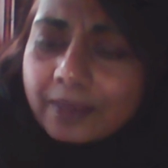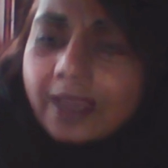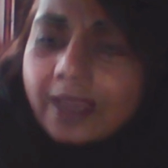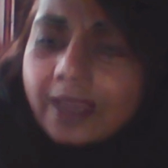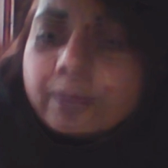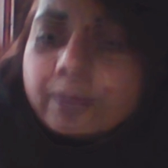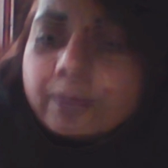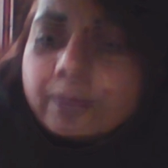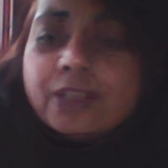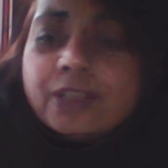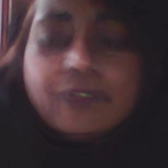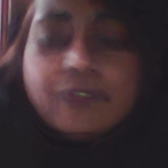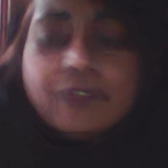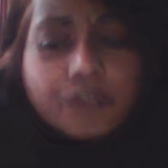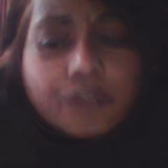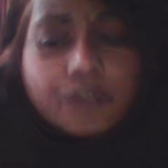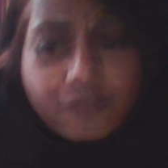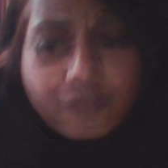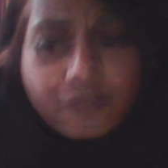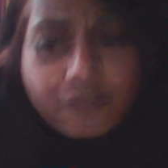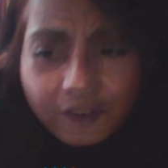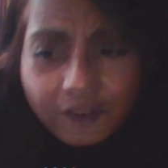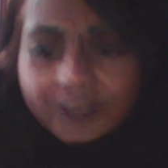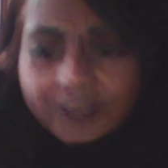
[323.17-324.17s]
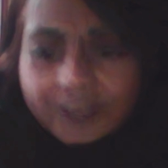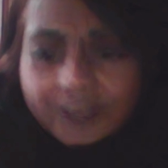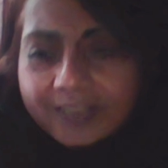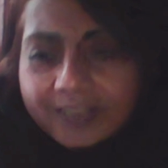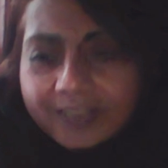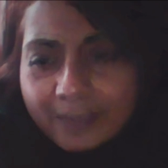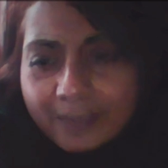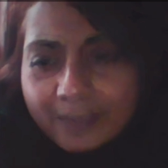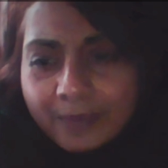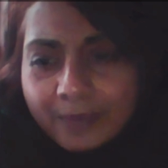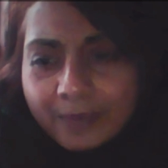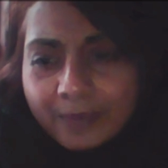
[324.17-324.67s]
Because for the first
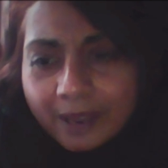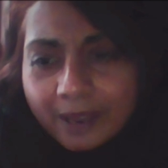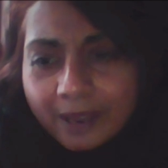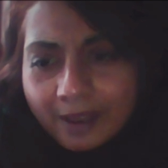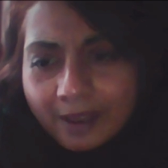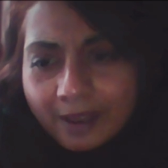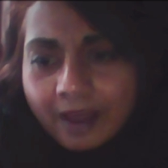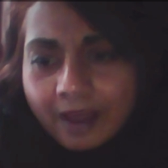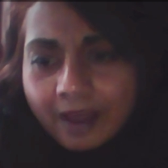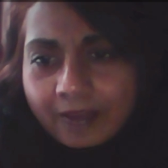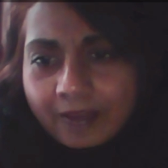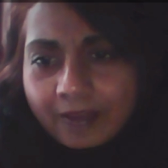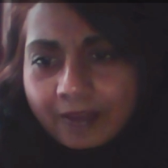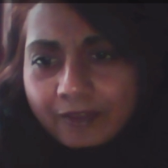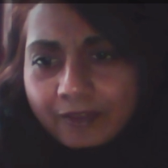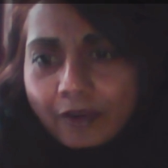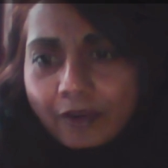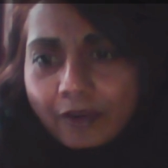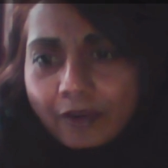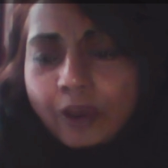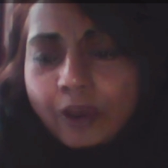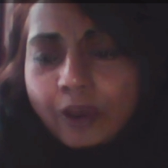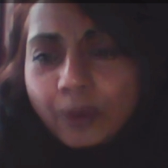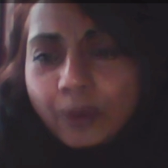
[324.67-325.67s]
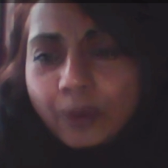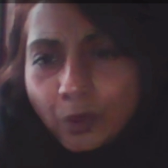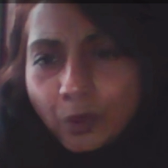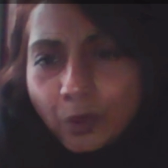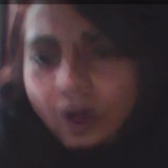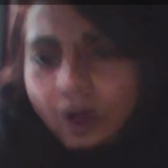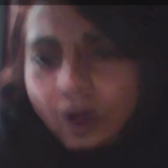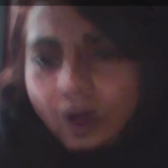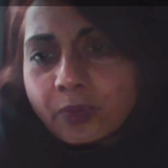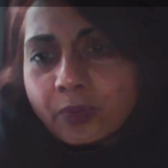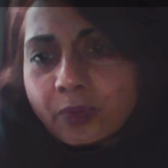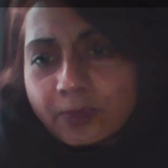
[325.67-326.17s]
time in my life, on a
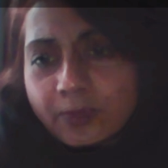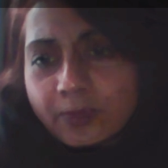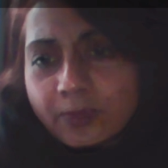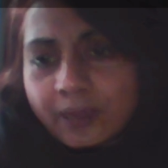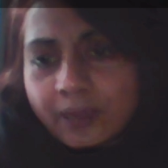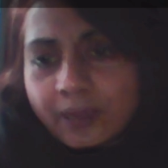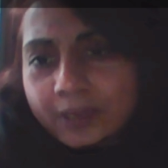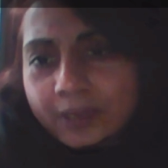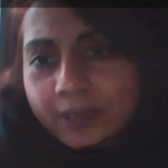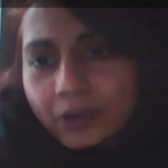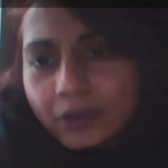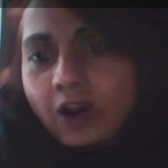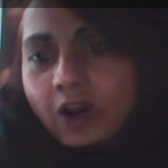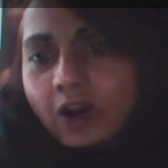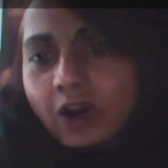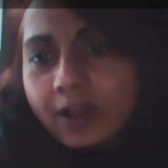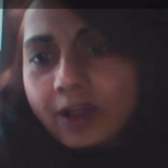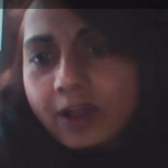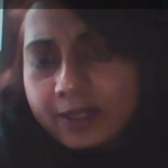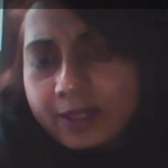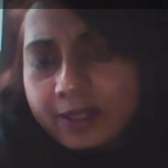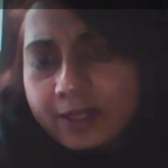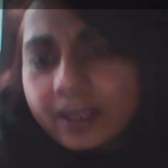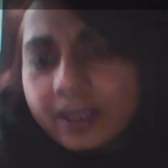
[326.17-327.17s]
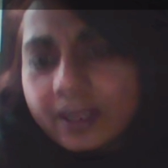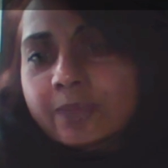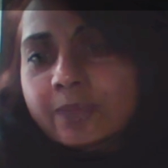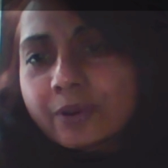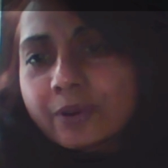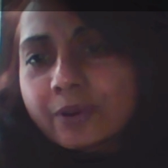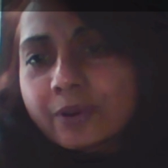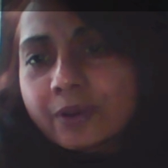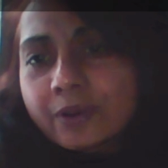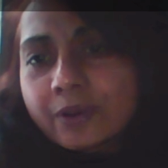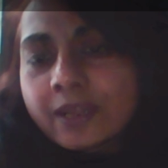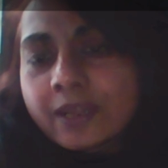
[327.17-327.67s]
walk with my dog in the
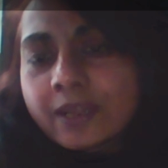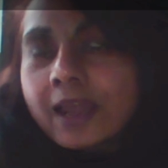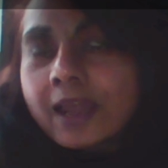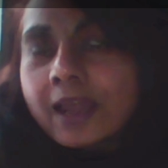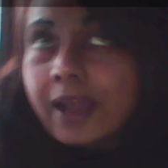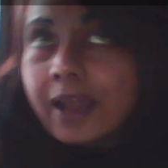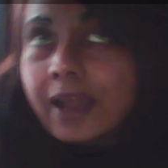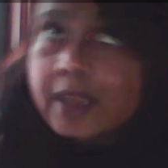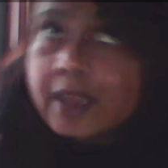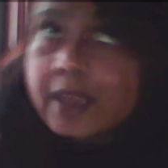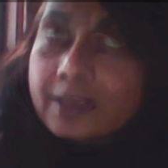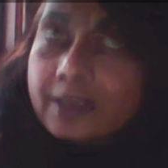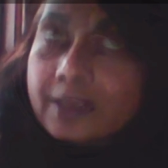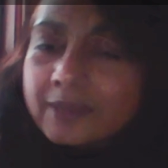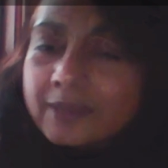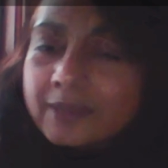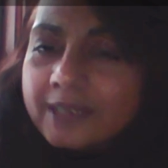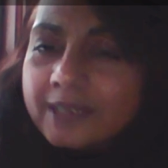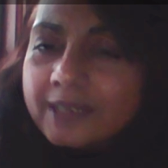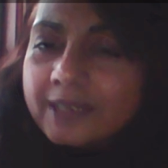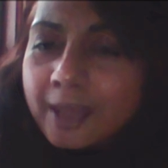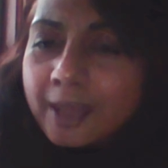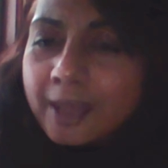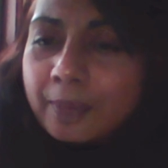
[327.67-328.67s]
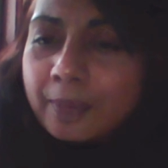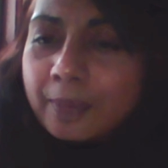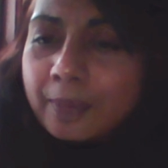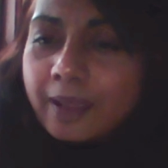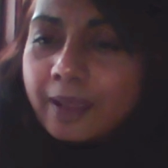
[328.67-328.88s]
neighborhood, I had looked up